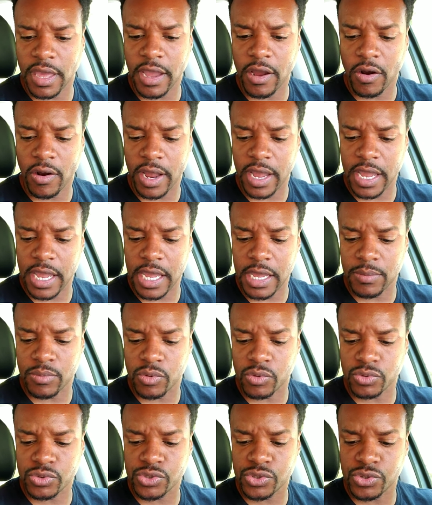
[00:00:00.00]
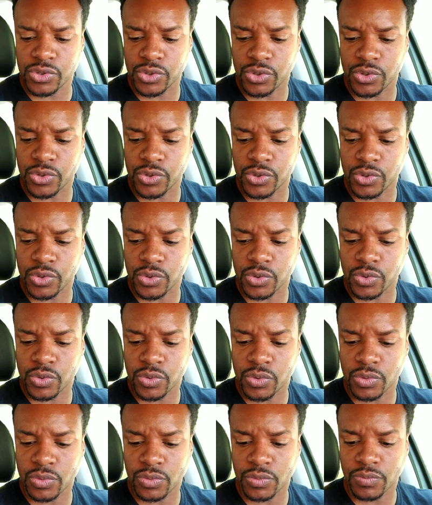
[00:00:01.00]
are able
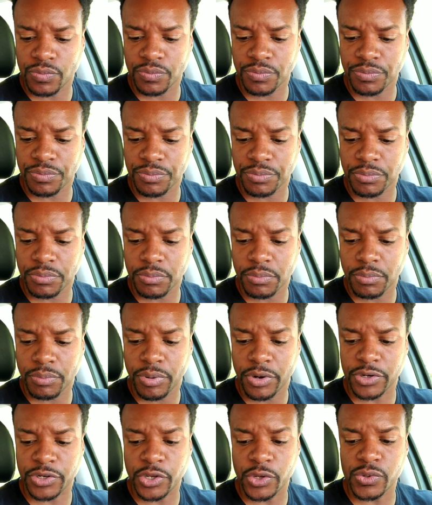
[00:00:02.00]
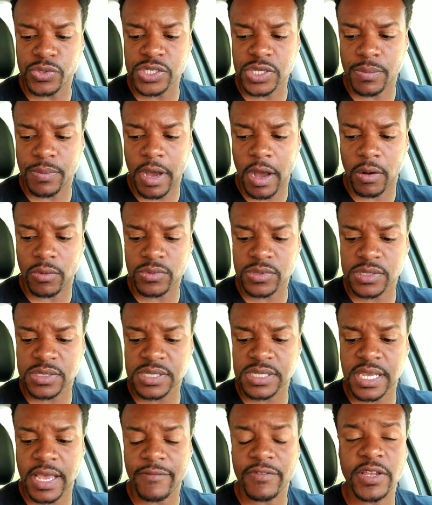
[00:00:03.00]
to produce about
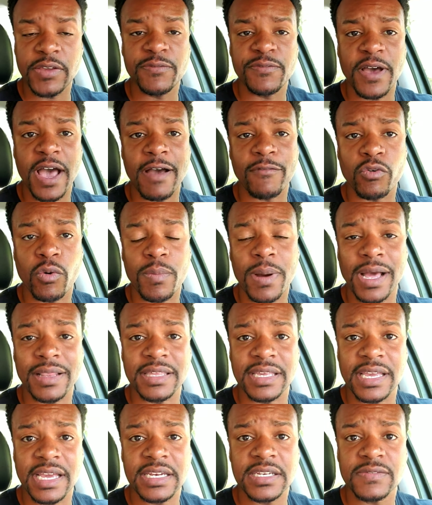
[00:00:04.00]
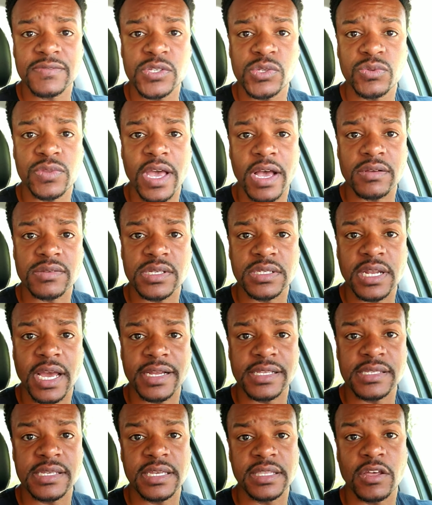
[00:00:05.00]
75, well, by the end of
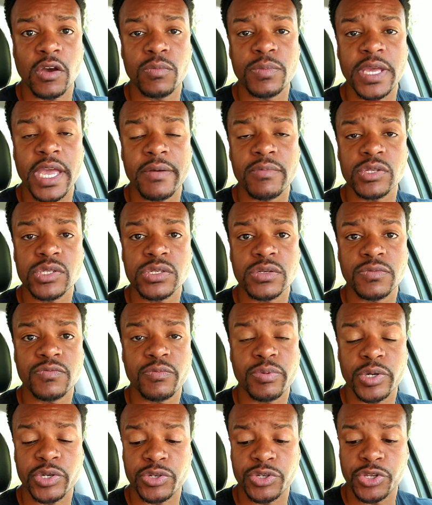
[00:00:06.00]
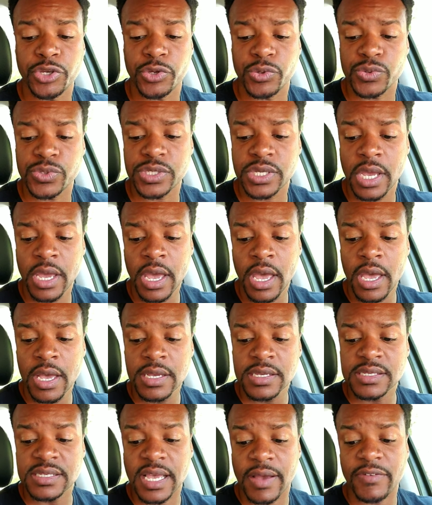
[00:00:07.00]
2019, they'll be able to produce
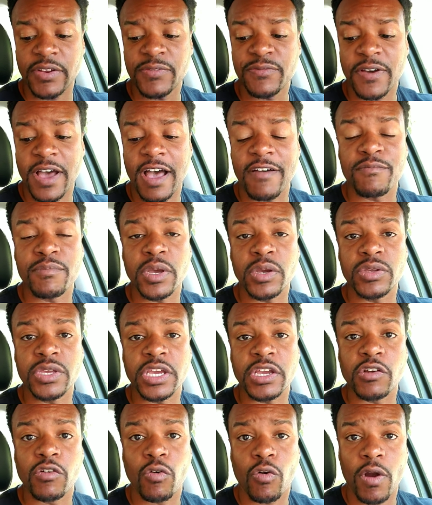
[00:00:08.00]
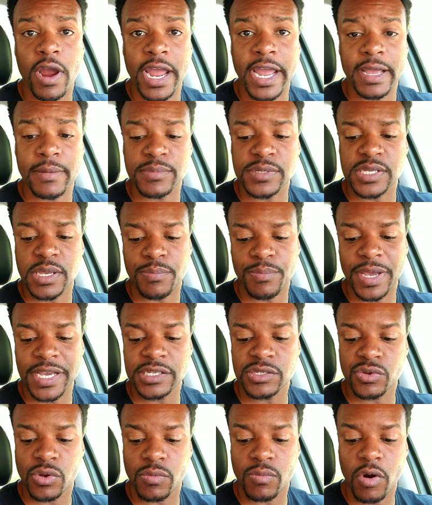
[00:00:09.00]
75 million grams. And
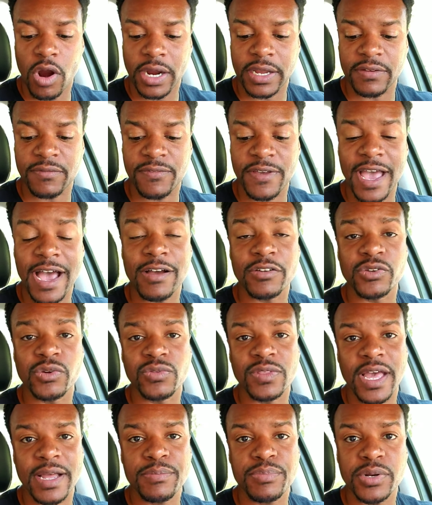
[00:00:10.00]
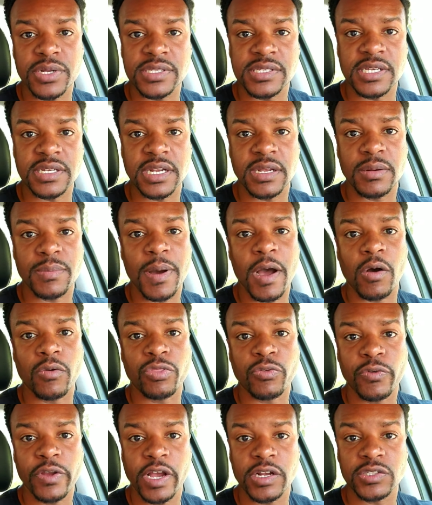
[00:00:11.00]
based on market value, that puts it at
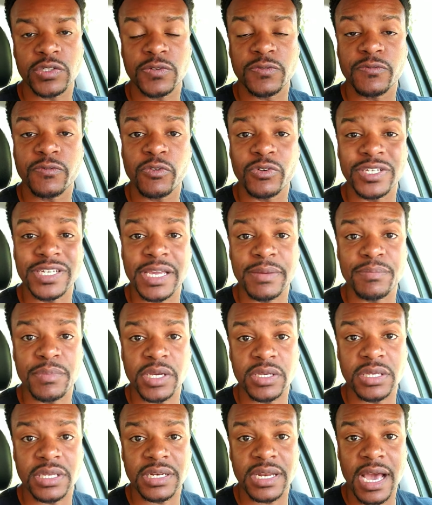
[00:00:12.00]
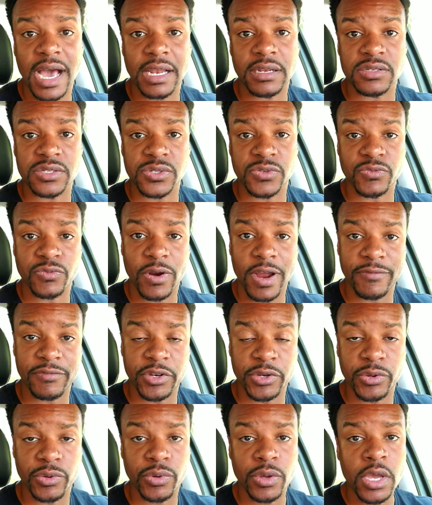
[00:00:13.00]
about $348 million in
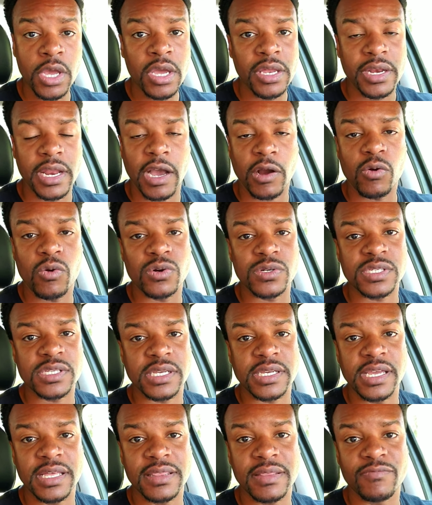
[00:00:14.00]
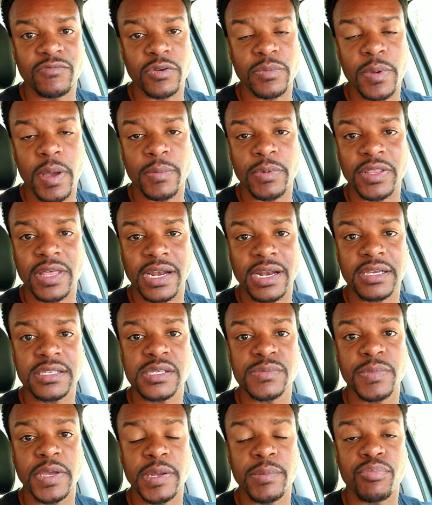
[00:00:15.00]
revenue. Now, of course, again, remember, that
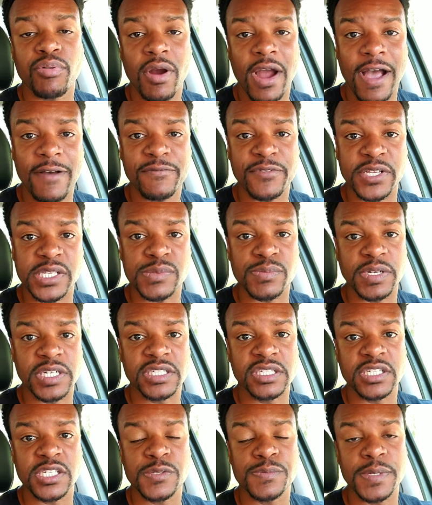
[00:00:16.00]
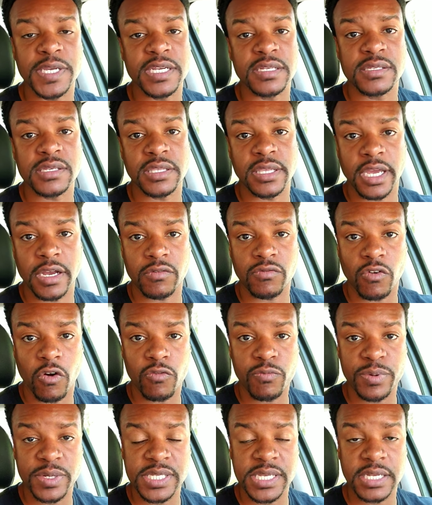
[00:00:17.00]
doesn't mean profits, but it's just speaking to their
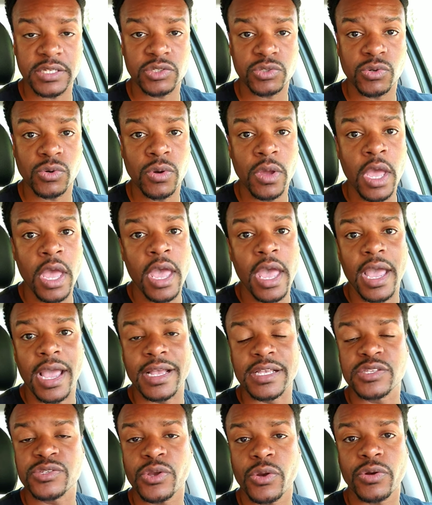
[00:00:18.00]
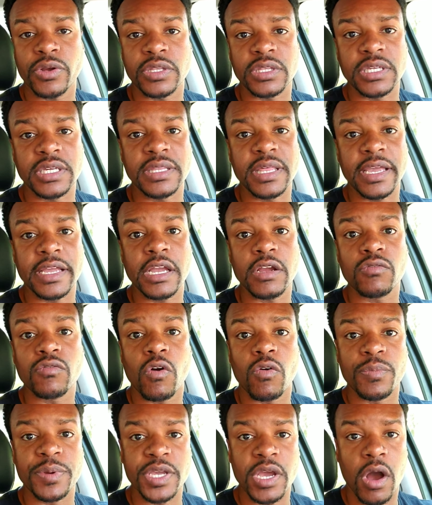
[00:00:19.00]
growth potential. And certainly they can
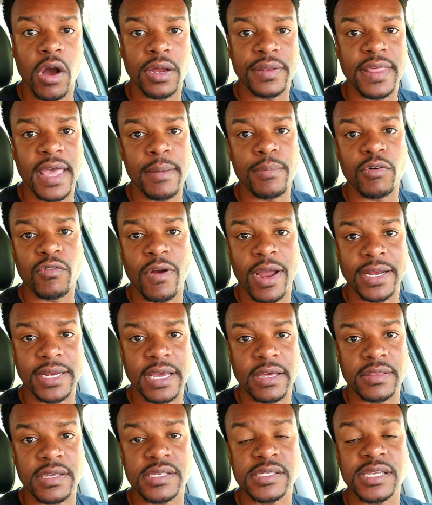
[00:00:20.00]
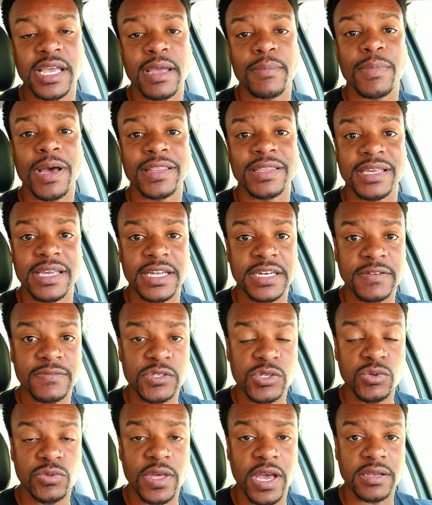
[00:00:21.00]
grow beyond that. But right now they're saying by the end
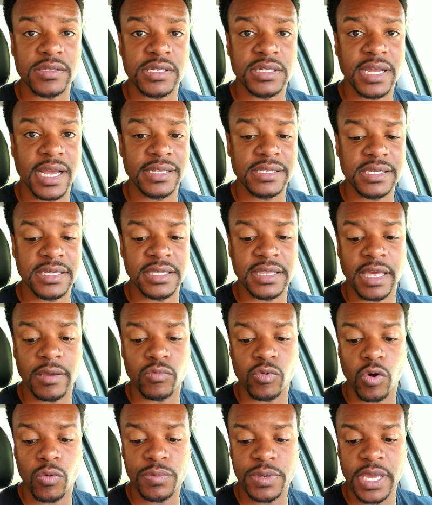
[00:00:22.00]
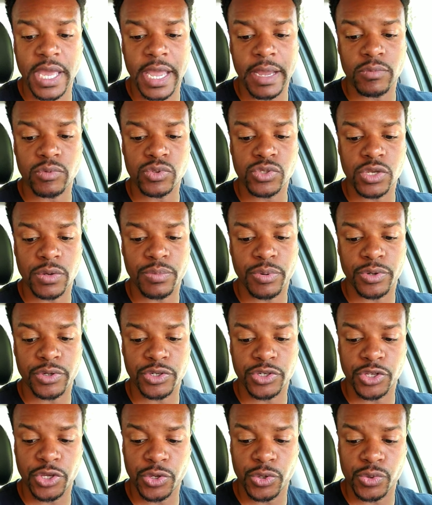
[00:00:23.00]
of 2019, they will be able to
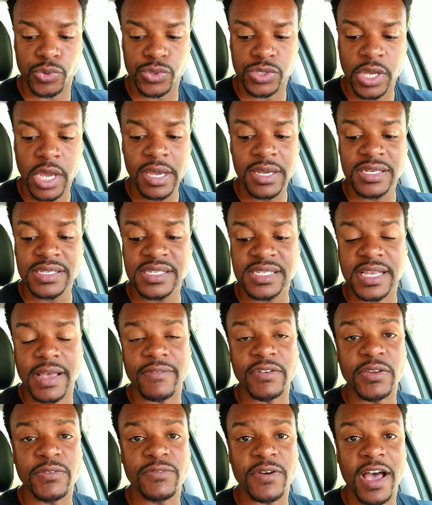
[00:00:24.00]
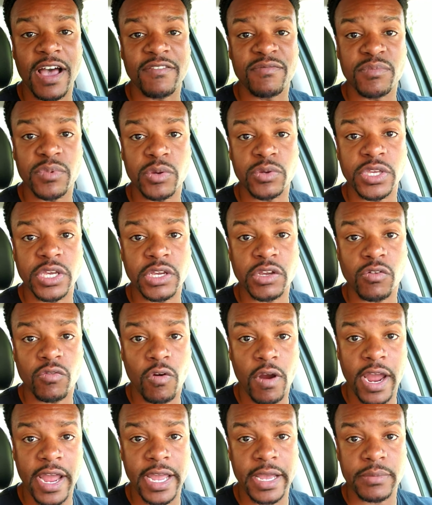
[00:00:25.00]
produce 75 million
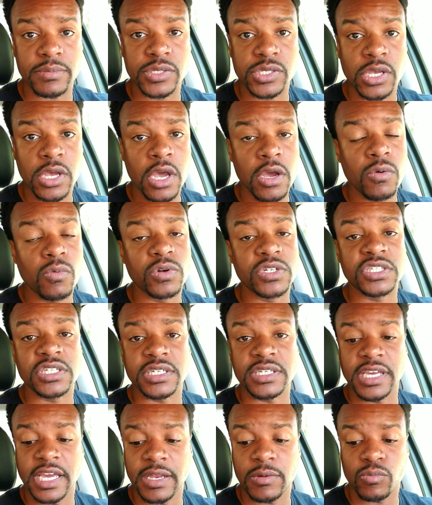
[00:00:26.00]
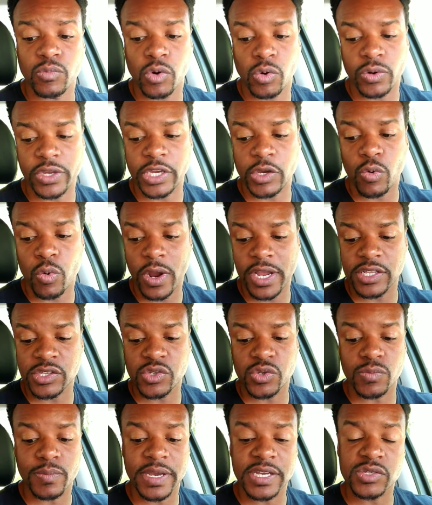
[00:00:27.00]
grams, which again will equate
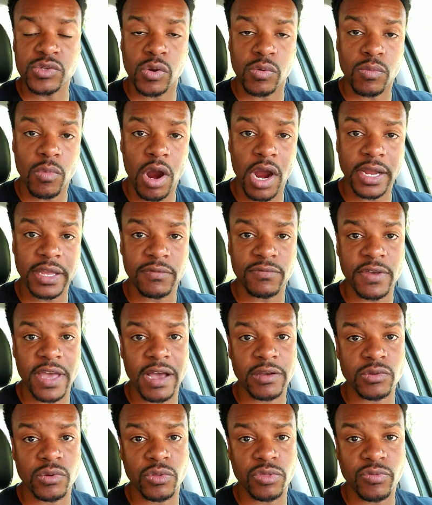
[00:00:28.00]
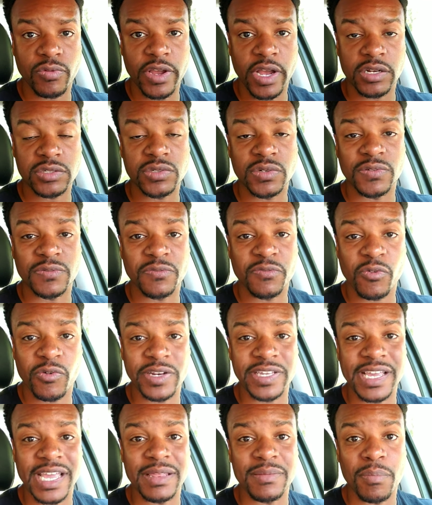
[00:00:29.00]
to, based on market value,
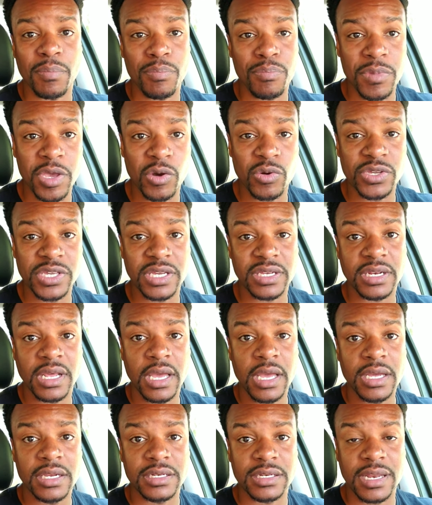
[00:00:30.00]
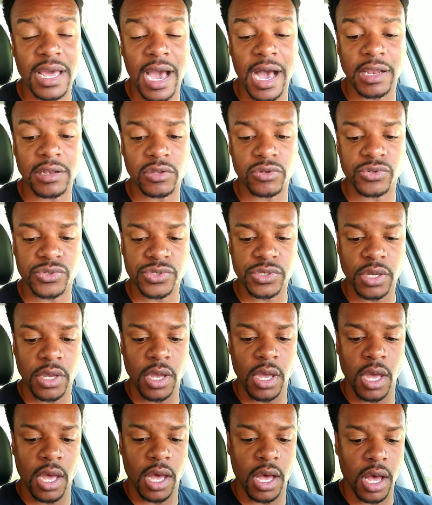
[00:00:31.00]
$348 million.
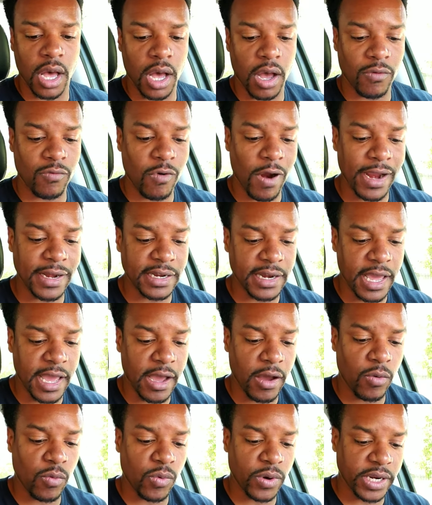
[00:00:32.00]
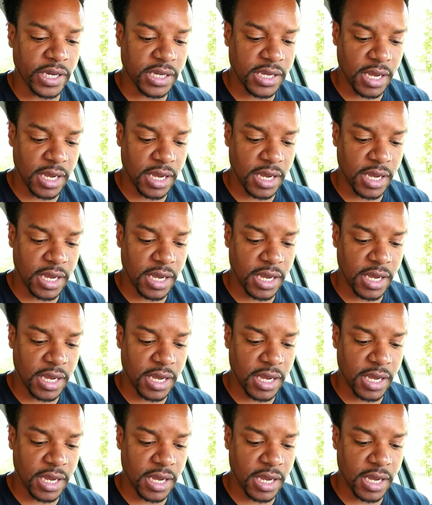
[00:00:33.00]
Right now, when it